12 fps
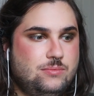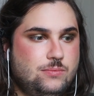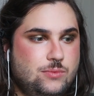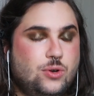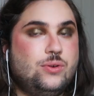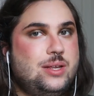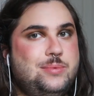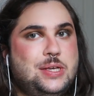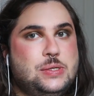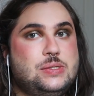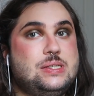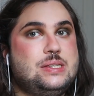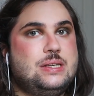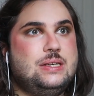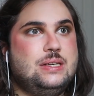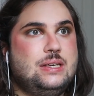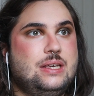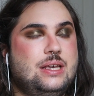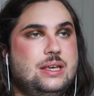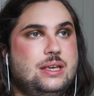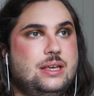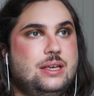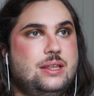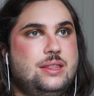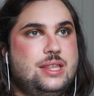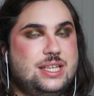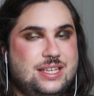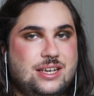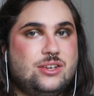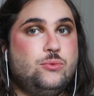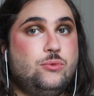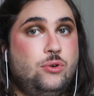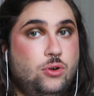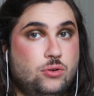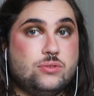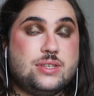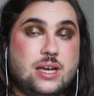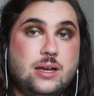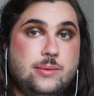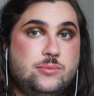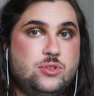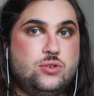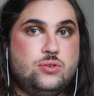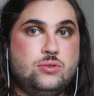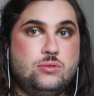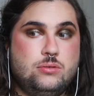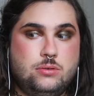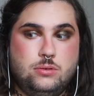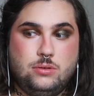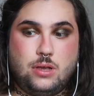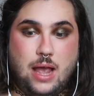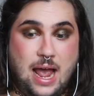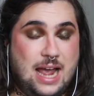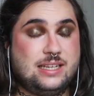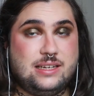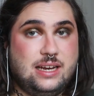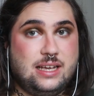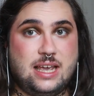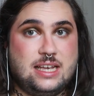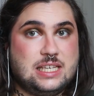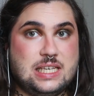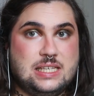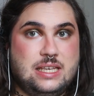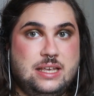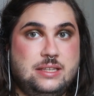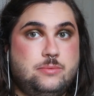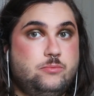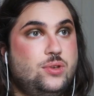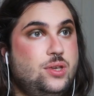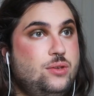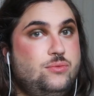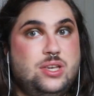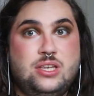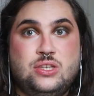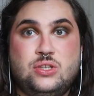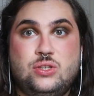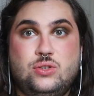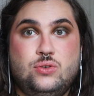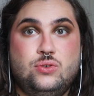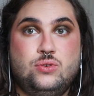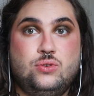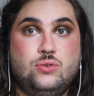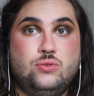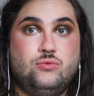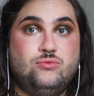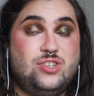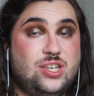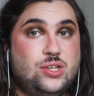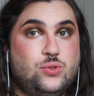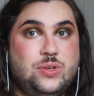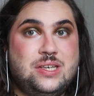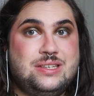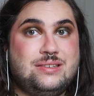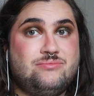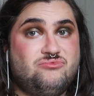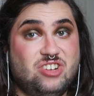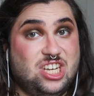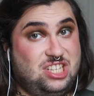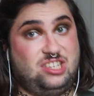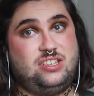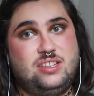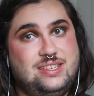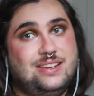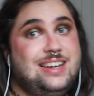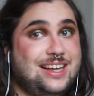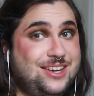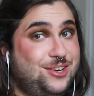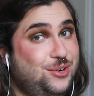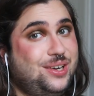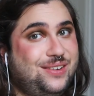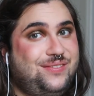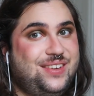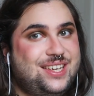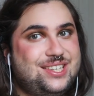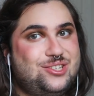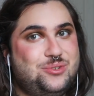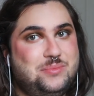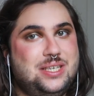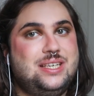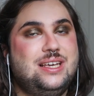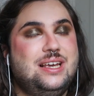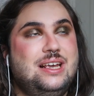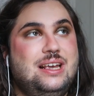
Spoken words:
Not only because they take a long time to act, like, as I said, 3 weeks to 6 weeks. It doesn't sound like a quick fix to me.